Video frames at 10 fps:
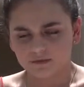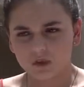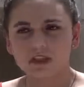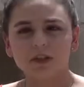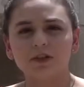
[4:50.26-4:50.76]

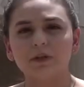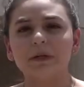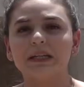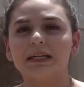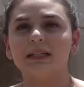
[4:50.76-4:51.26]
This
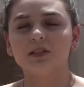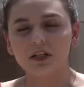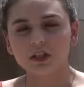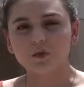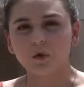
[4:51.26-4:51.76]
agreement, it
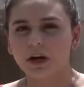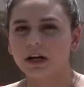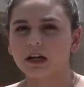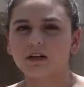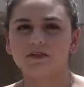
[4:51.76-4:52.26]
does
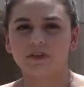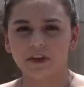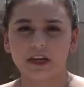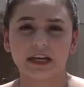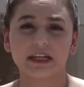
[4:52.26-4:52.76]
work for
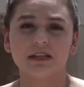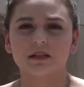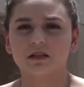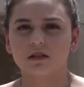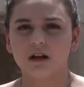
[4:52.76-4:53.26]
the
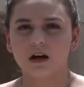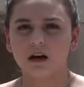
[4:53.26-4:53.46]
kids,